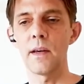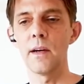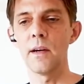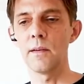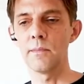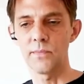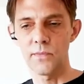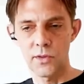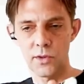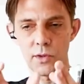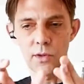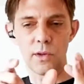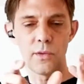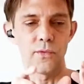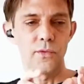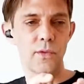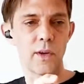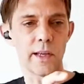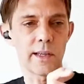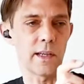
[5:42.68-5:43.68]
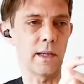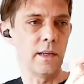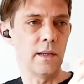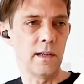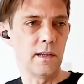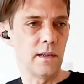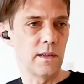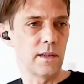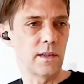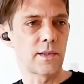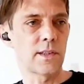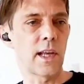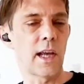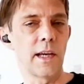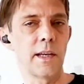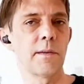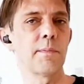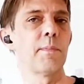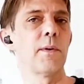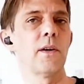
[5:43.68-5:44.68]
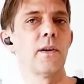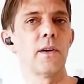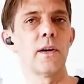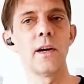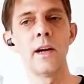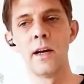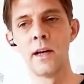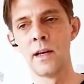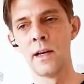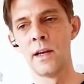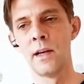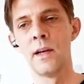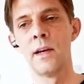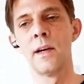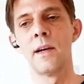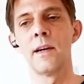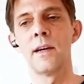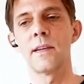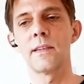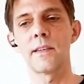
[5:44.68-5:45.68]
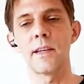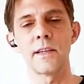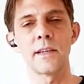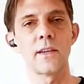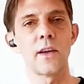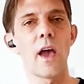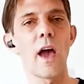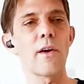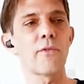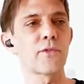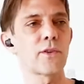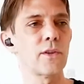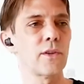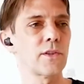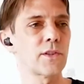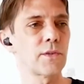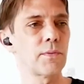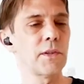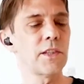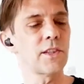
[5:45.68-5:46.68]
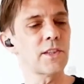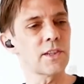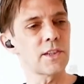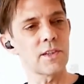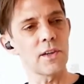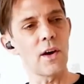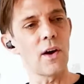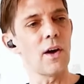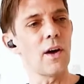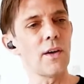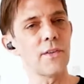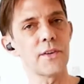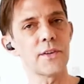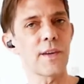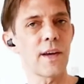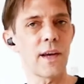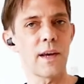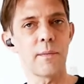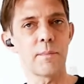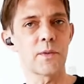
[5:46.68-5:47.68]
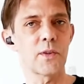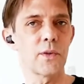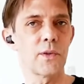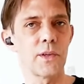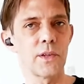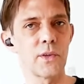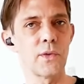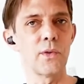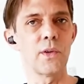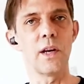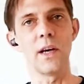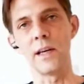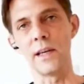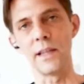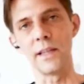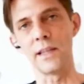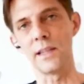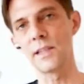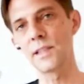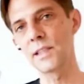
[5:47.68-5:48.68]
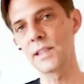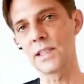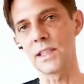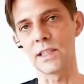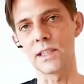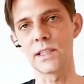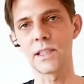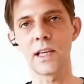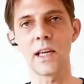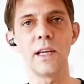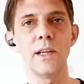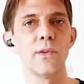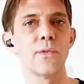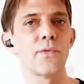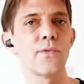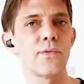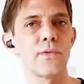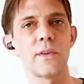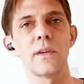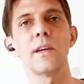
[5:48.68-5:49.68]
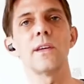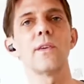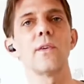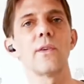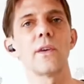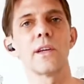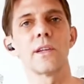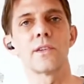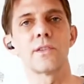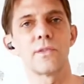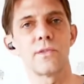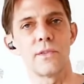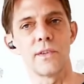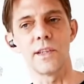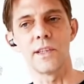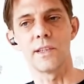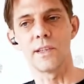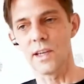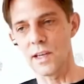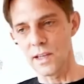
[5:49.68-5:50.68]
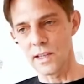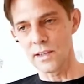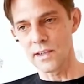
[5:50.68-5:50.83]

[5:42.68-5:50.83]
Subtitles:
sort of like a sidebar, then you have to switch all the time to a new line. It's kind of annoying to read that.